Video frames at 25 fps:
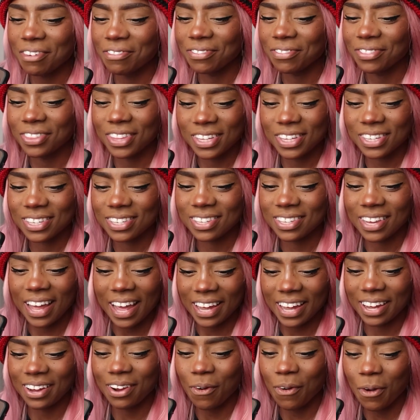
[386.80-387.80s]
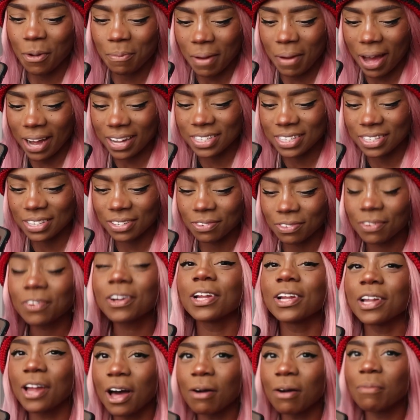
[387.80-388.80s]
this, like going back to
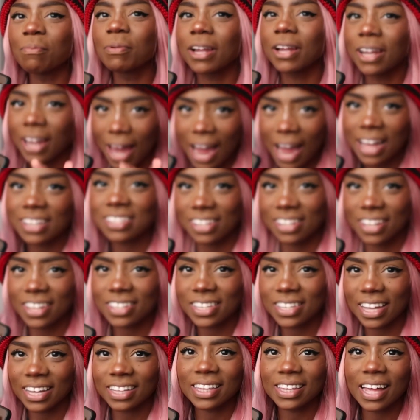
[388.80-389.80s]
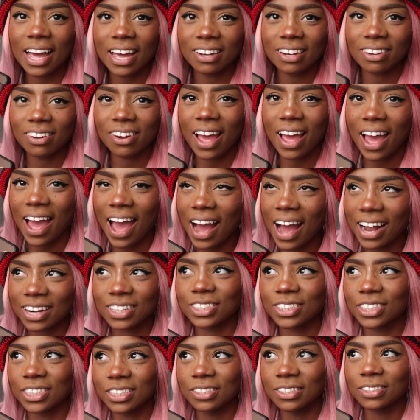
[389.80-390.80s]
club classics like that
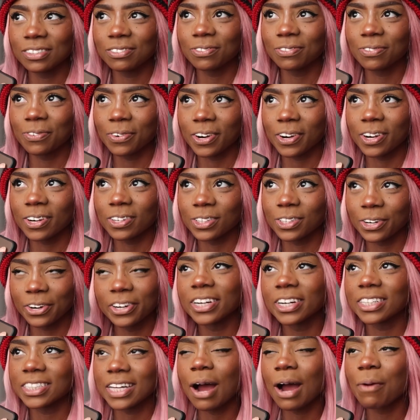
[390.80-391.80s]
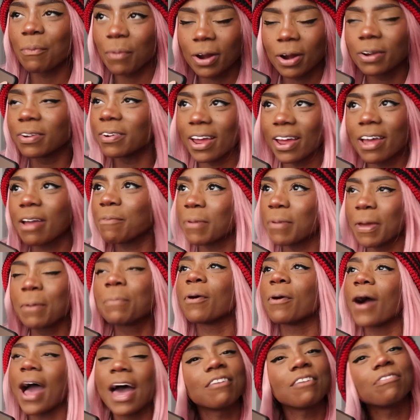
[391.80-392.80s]
actually were during a time when
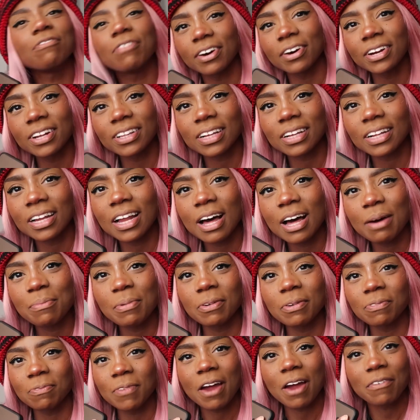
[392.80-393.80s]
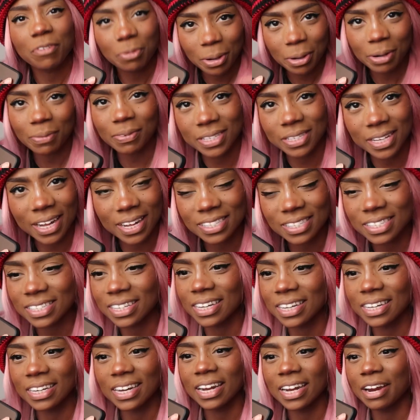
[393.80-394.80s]
people had fun at the club and everybody was
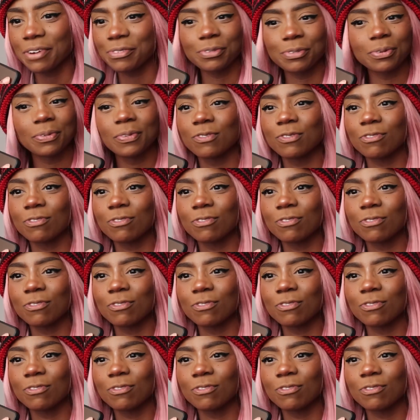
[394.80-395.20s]
dancing and everyone was